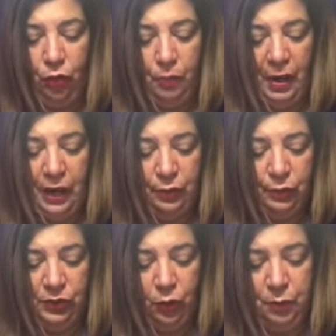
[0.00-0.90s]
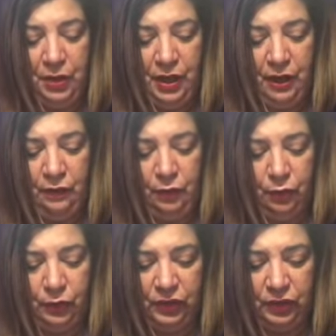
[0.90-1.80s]
or patterns or
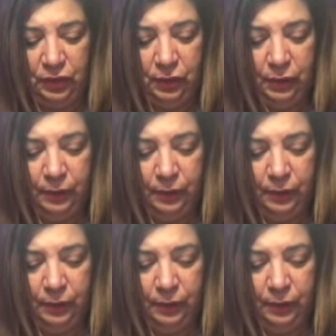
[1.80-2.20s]
behaviors.